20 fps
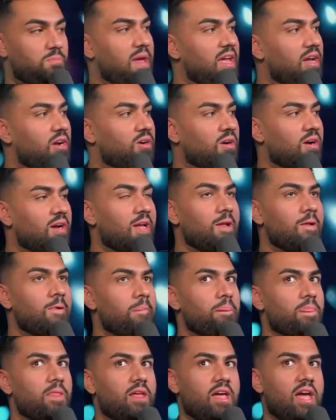bakery,
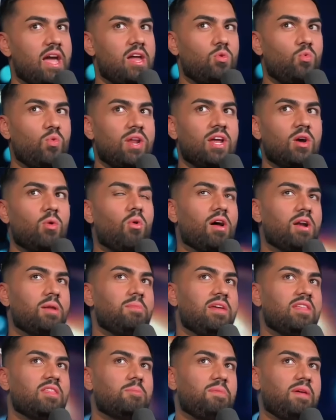mm-hmm. and we didn't want to
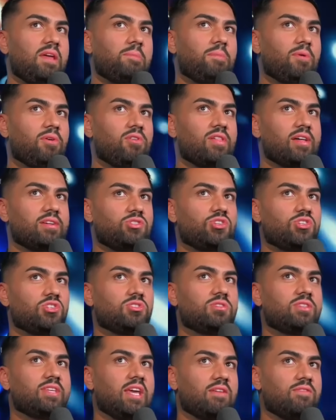be the people that
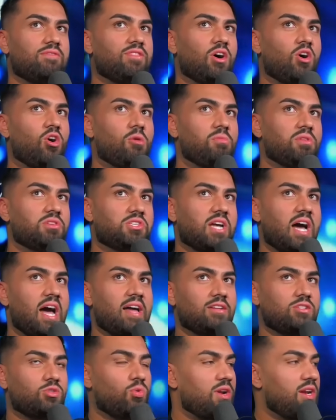just give the homeless guy
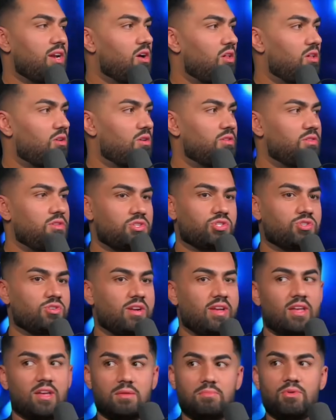a twenty dollars on the
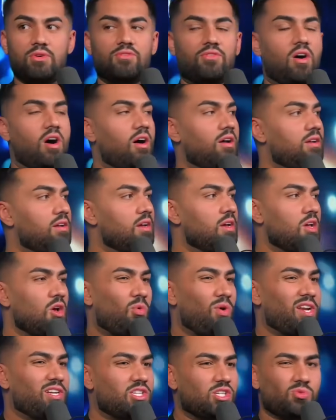street and mm-hmm. move on. Mm-hmm.
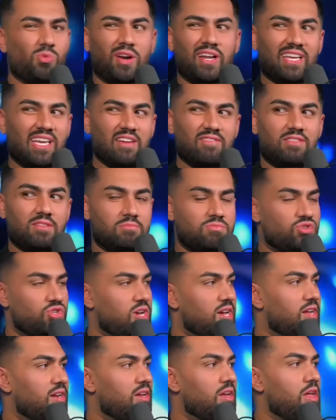We didn't just want to give them
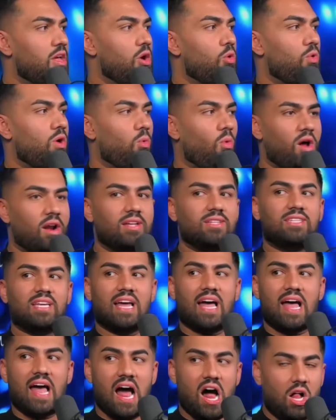shit. We wanted
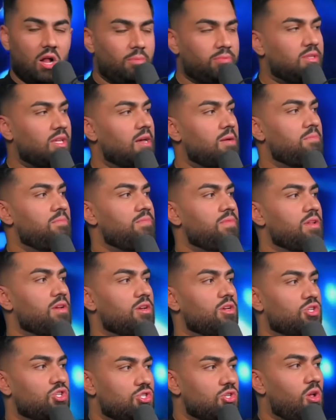to help them
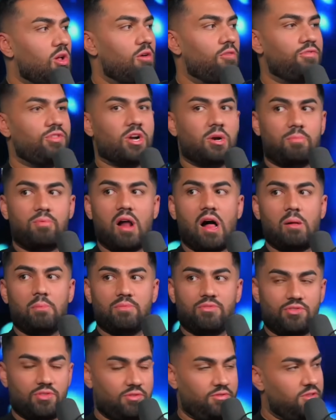solve their
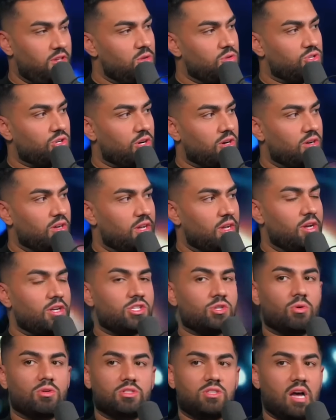problem for the future. Mm-hmm.
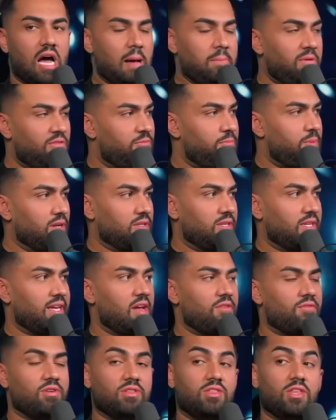So on top of building
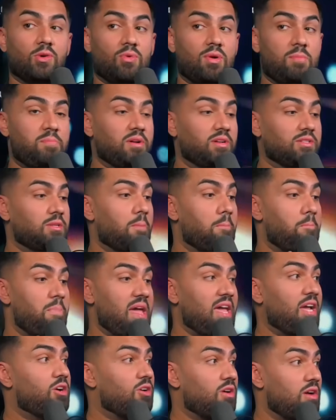everything, we built a
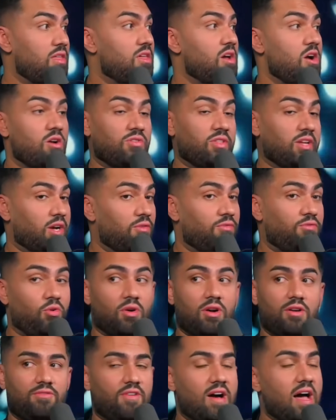bakery there in like a
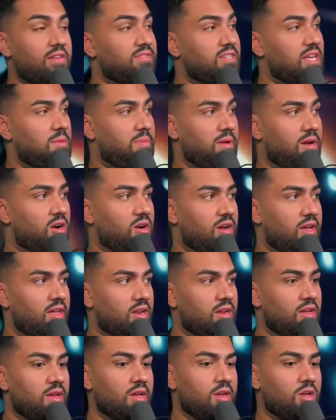four to five day
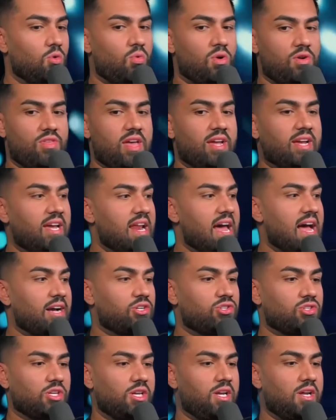period mm-hmm. where they can
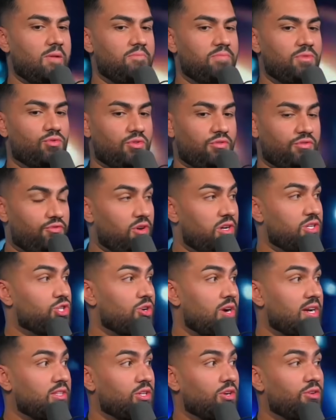actually
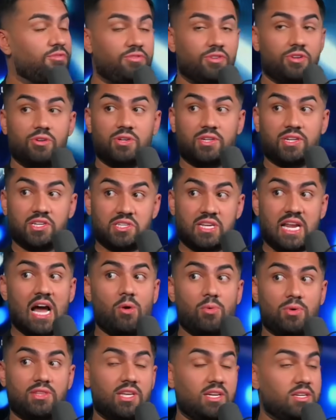refrigerate their food. Because
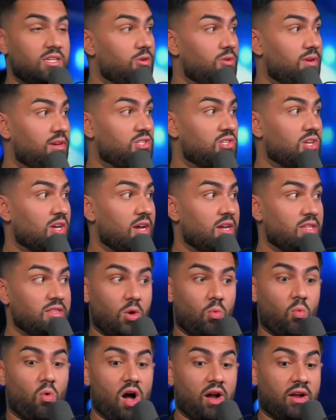now what they do is
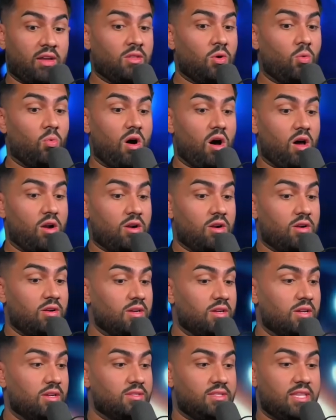they walk in the
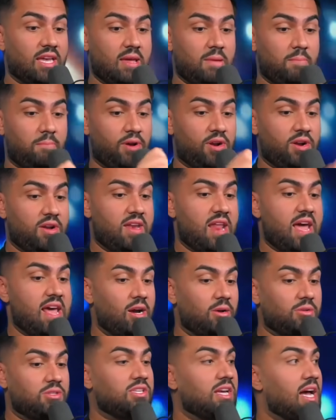water. They put a net
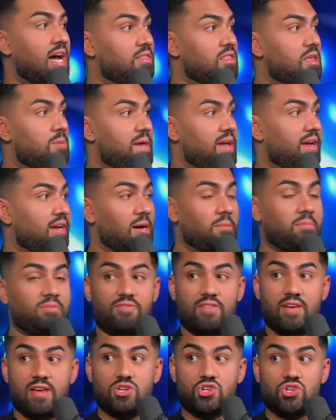outside, they pick up
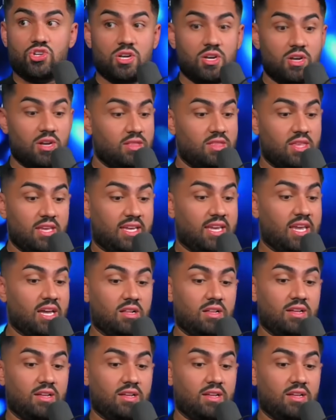fish, fish yeah. they,